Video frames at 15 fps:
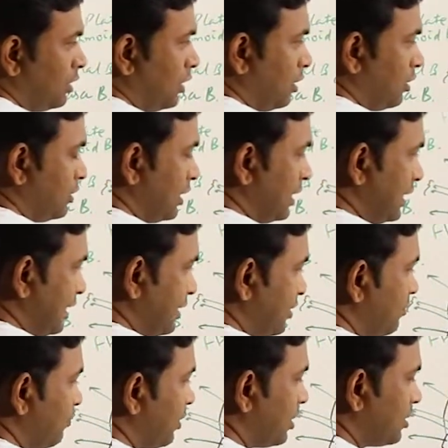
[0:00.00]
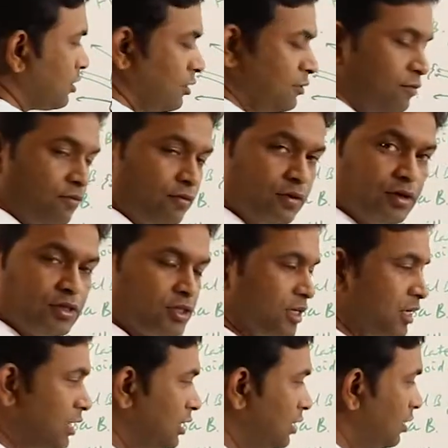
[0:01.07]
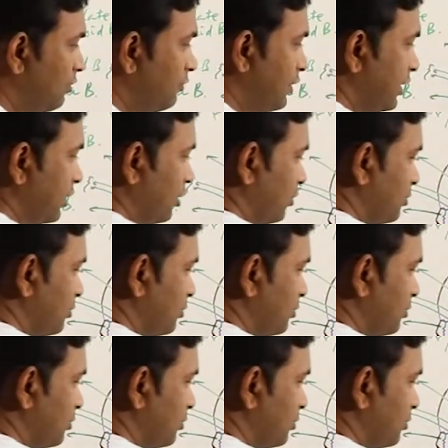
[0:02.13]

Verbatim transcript: Now in the lateral part of skull we can